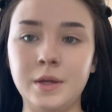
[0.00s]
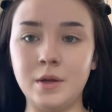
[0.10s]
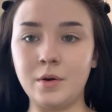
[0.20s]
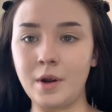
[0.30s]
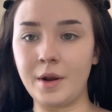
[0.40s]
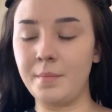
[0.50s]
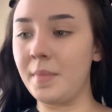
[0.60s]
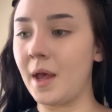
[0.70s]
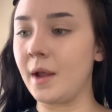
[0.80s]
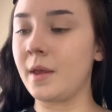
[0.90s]
Alright, I'm
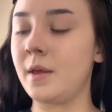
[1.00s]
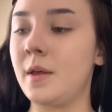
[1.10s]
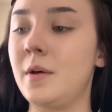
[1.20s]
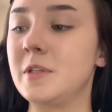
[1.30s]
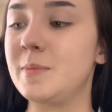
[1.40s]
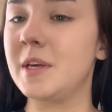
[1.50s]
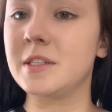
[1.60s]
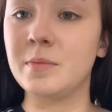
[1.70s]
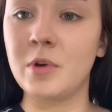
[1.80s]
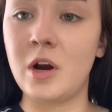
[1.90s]
back. I was making
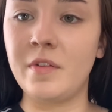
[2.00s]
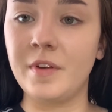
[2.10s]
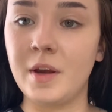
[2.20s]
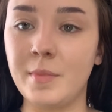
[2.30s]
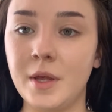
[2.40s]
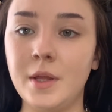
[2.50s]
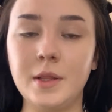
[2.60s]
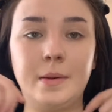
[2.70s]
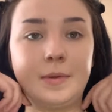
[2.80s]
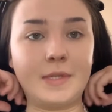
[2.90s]
some coffee. I'm a
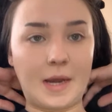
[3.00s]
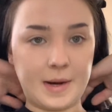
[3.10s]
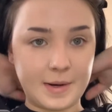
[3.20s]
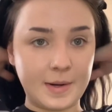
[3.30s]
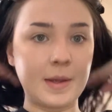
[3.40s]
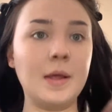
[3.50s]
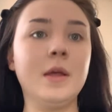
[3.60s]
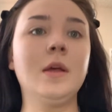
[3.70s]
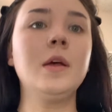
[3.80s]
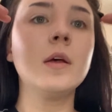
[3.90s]
little tired.
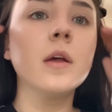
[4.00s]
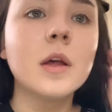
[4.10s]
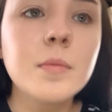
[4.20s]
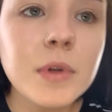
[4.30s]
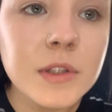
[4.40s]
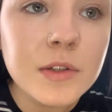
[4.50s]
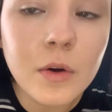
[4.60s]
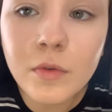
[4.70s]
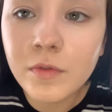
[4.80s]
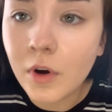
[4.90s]
But
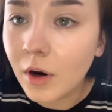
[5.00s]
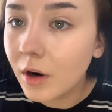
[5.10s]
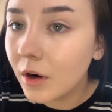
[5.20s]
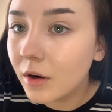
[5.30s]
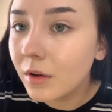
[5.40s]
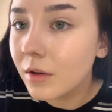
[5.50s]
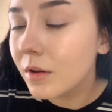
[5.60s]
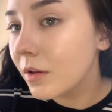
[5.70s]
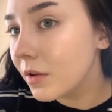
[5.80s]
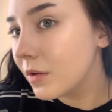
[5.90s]
so far,
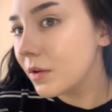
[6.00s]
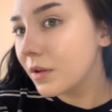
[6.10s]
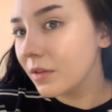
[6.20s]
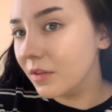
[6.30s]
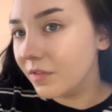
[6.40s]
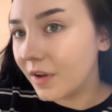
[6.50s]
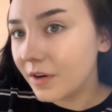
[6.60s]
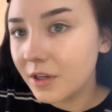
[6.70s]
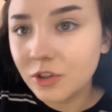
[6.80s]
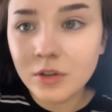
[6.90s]
the
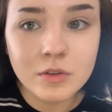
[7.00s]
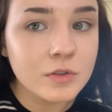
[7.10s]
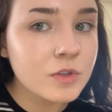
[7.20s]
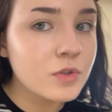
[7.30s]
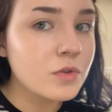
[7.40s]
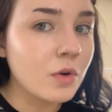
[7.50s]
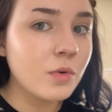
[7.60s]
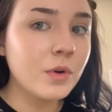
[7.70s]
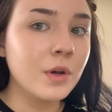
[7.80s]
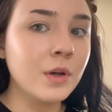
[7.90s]
foundation looks so
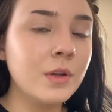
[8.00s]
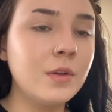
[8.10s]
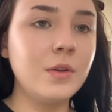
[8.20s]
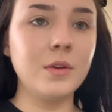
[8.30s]
good.